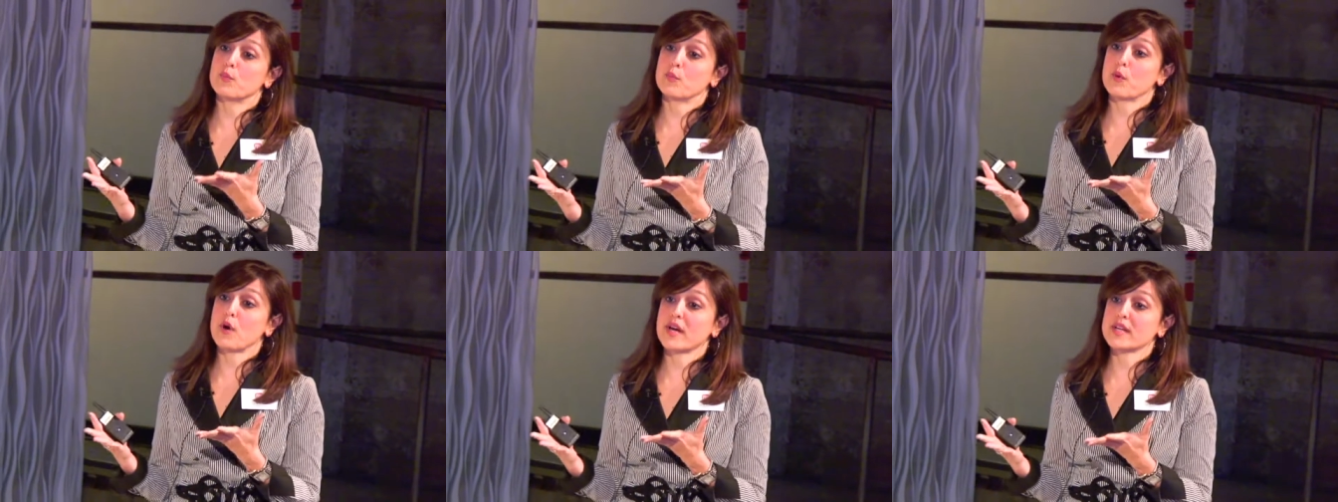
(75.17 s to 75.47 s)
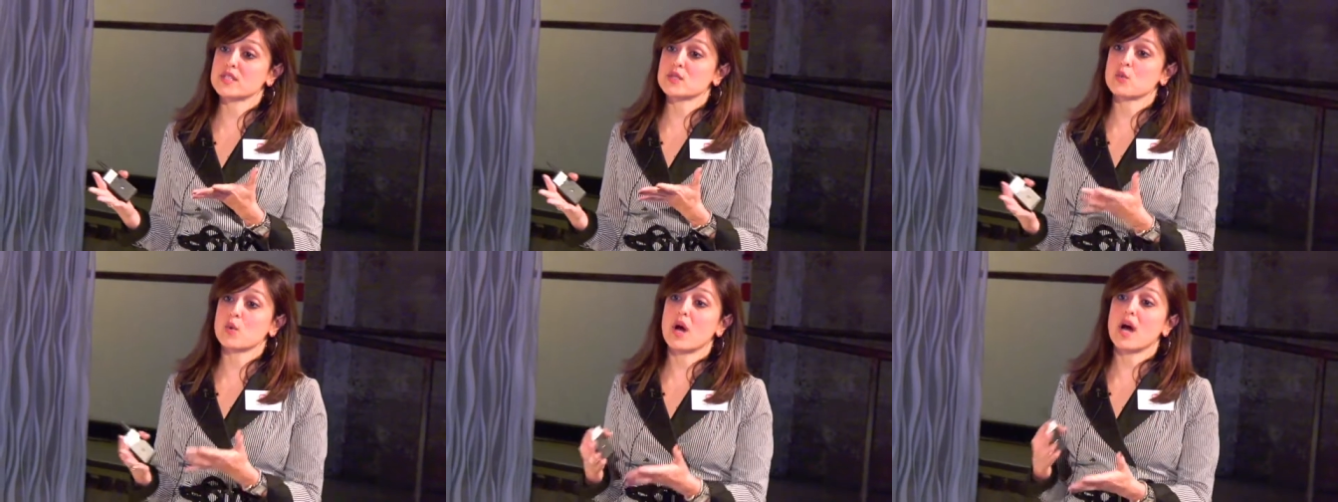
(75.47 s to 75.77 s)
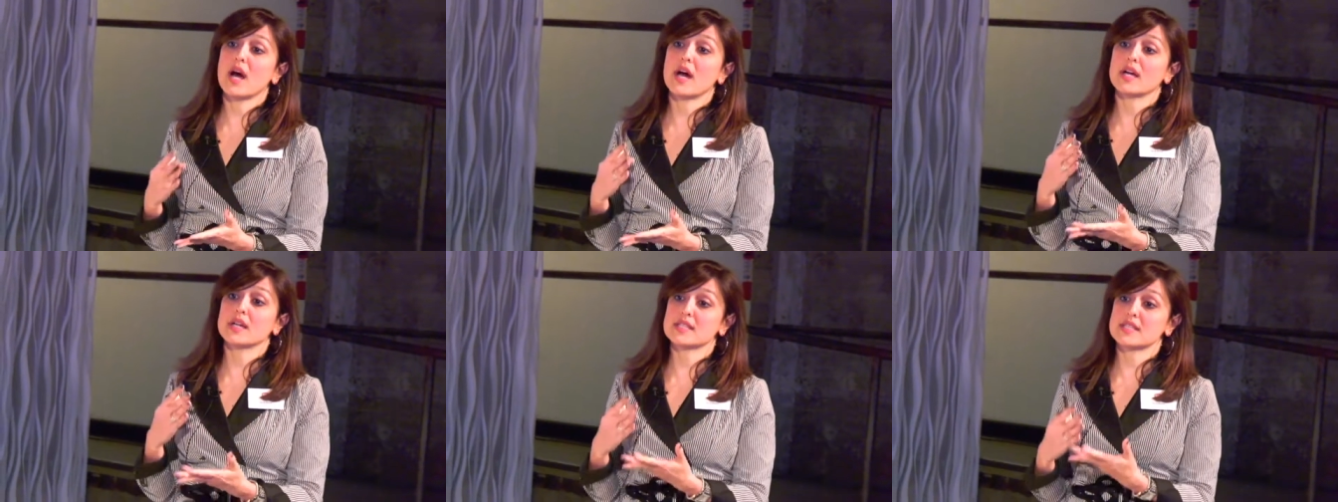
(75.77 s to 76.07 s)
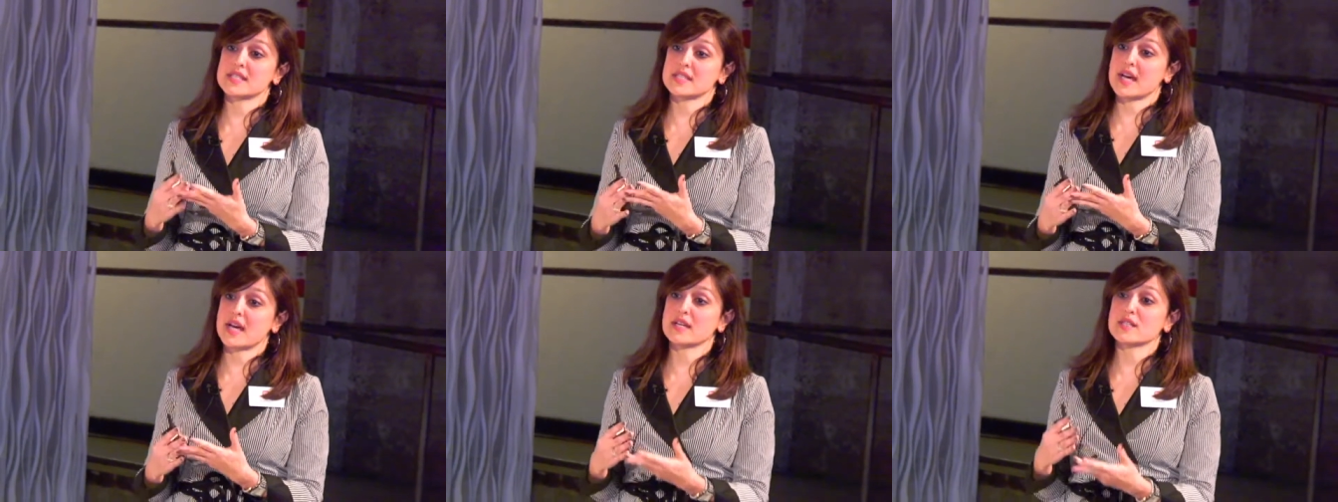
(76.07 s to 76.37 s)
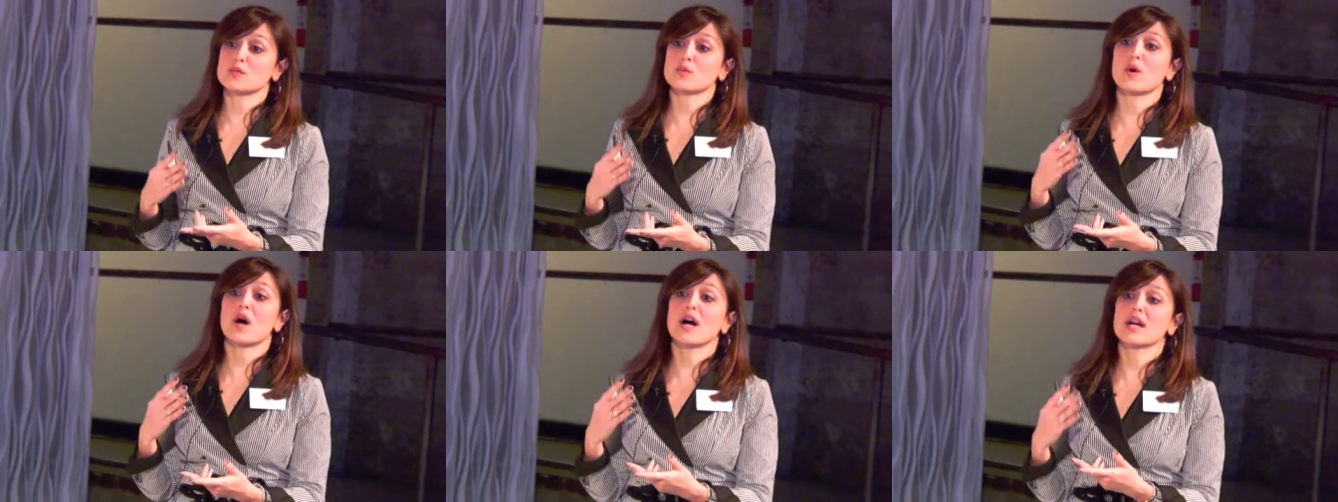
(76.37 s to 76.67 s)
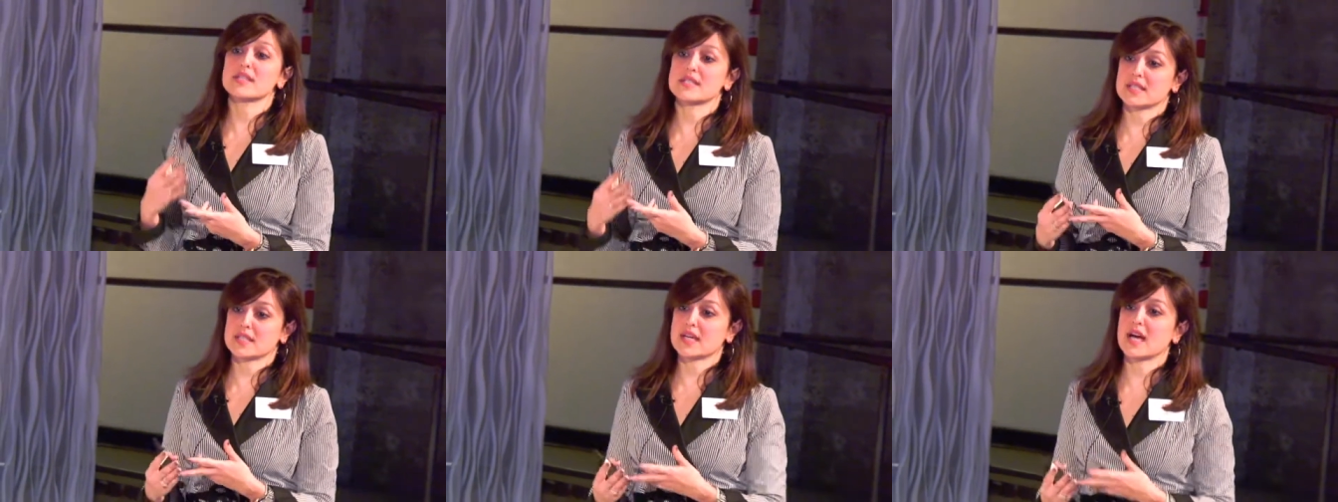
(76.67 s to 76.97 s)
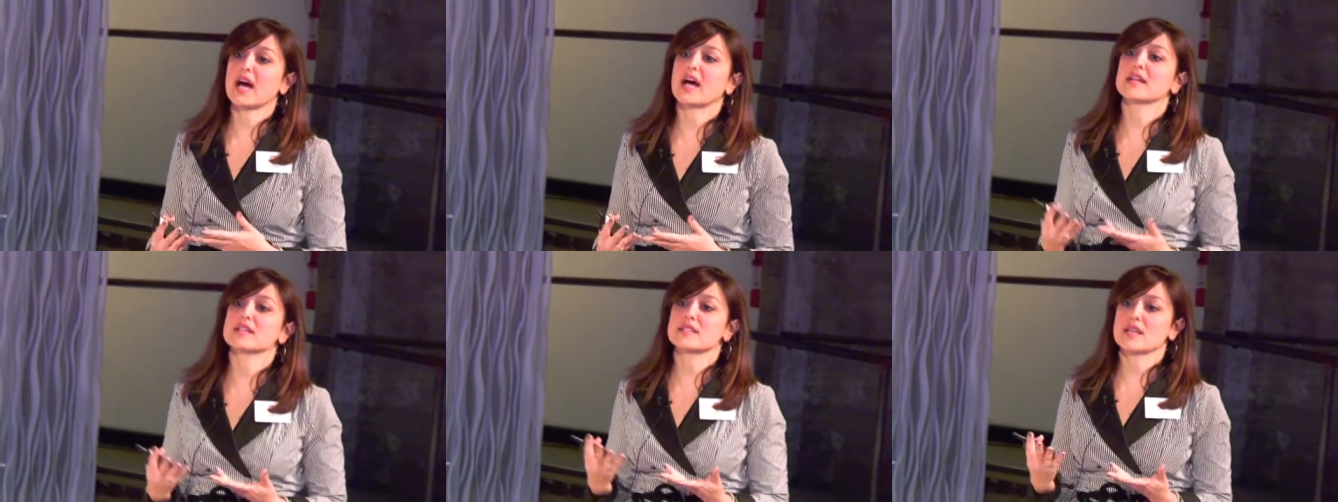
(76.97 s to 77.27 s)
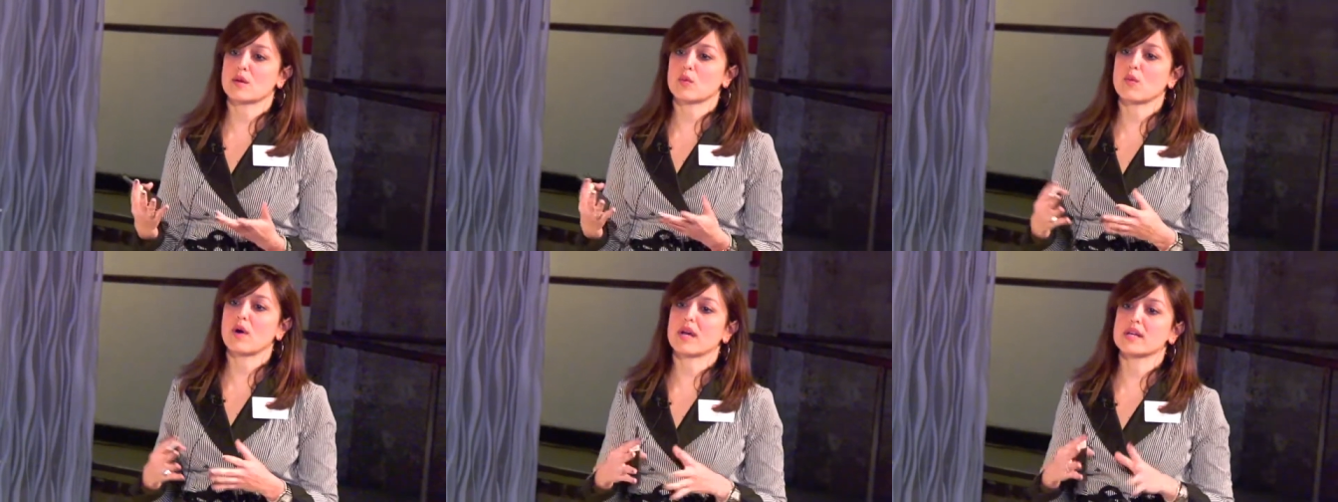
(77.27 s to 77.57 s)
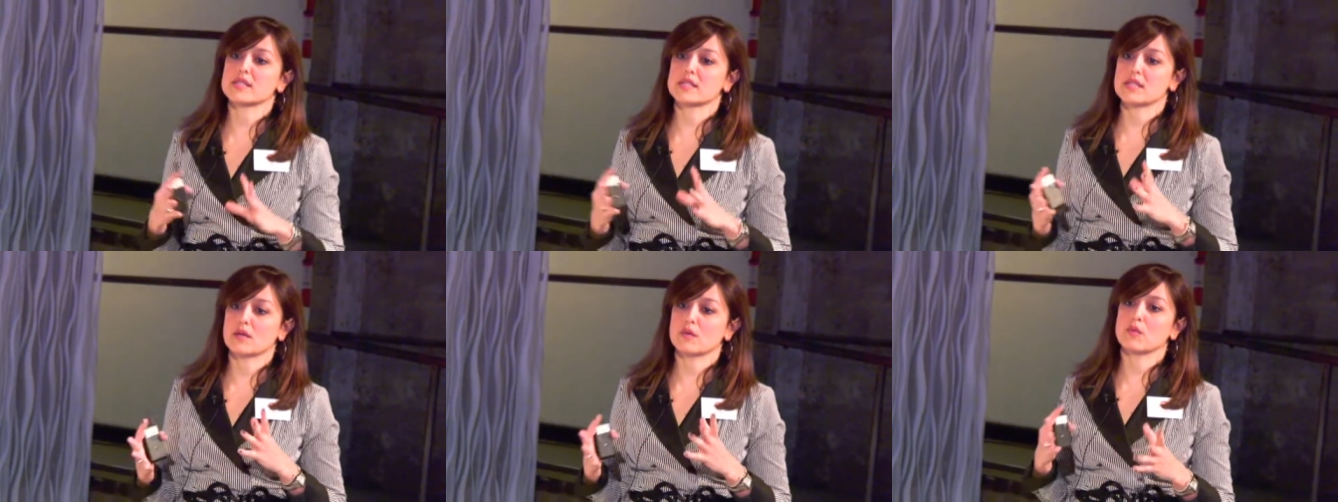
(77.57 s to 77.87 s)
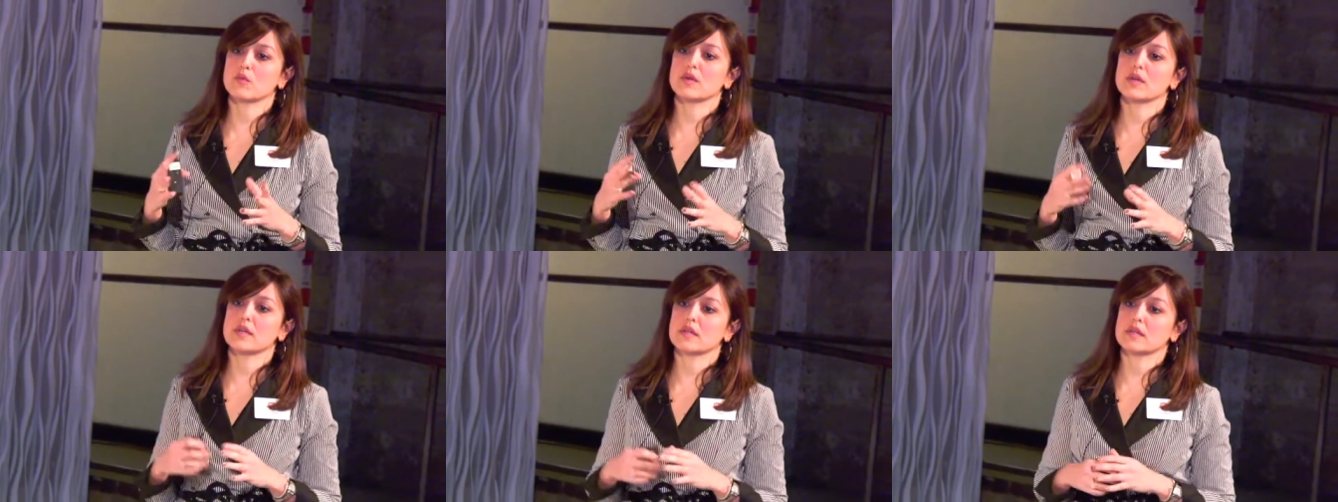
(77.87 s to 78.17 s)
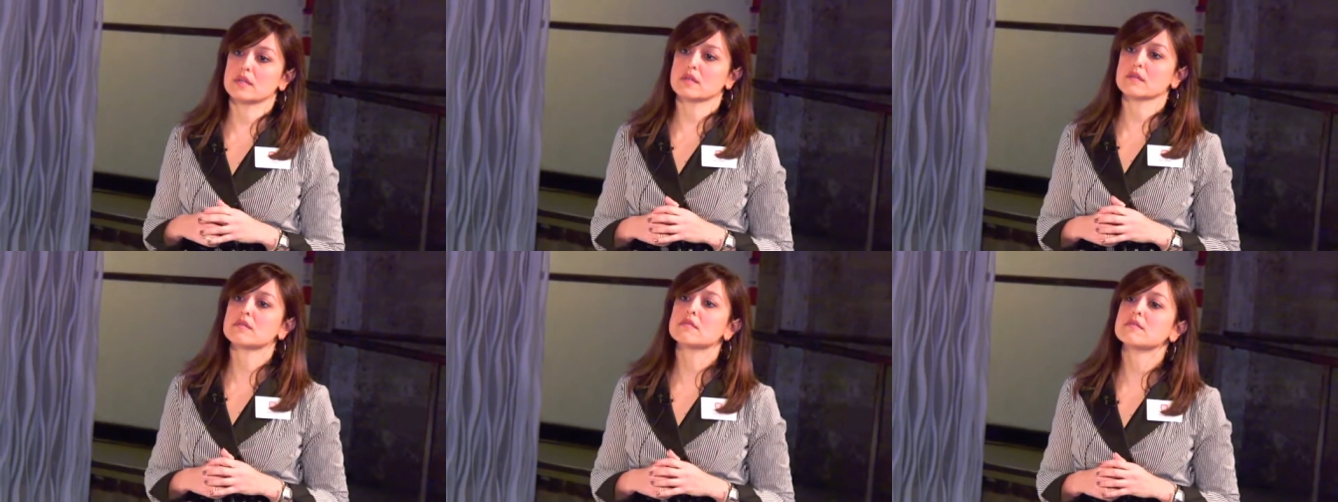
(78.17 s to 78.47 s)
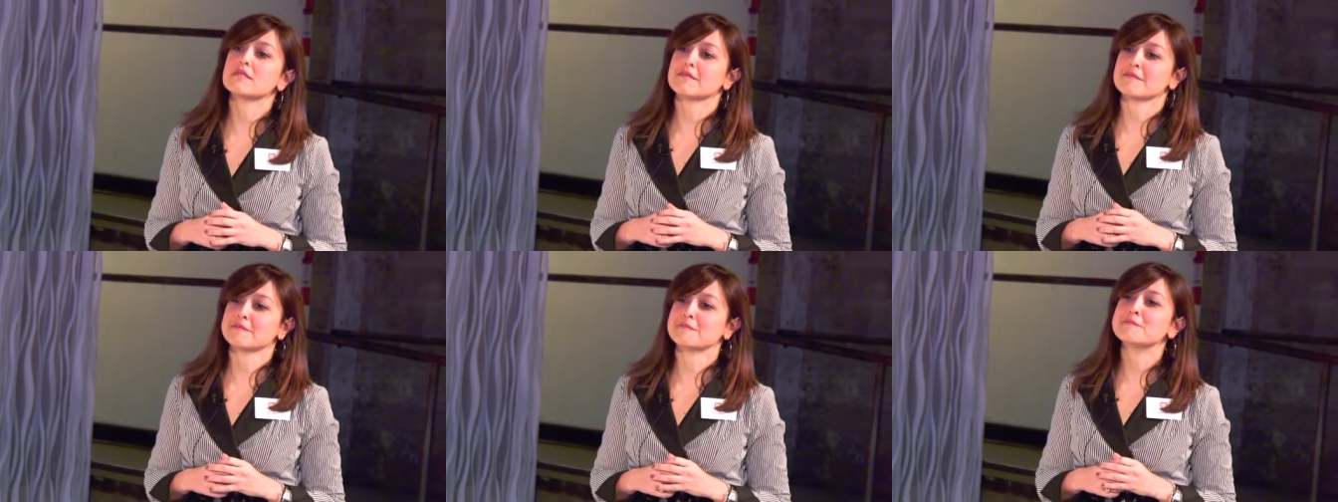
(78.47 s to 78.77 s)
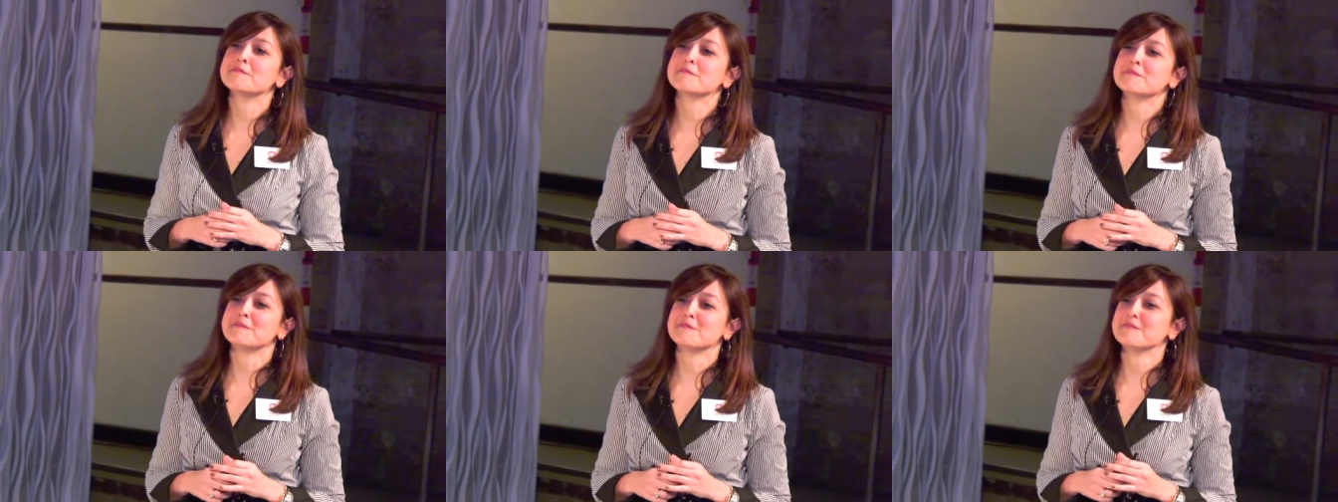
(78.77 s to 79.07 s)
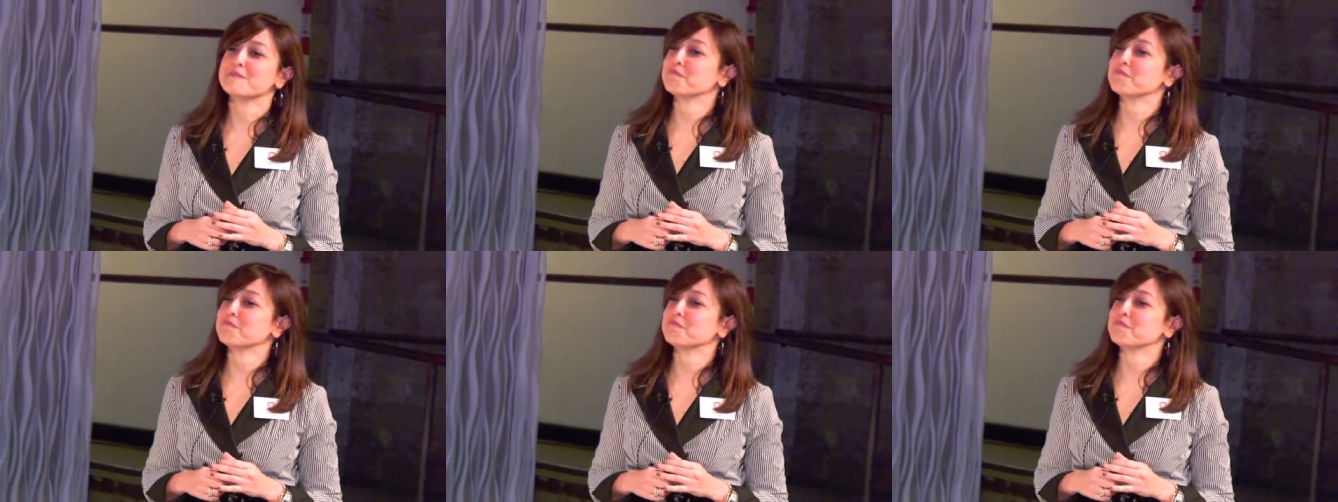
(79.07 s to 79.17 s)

price-wise, size-wise, and content-wise. Okay, nothing personal.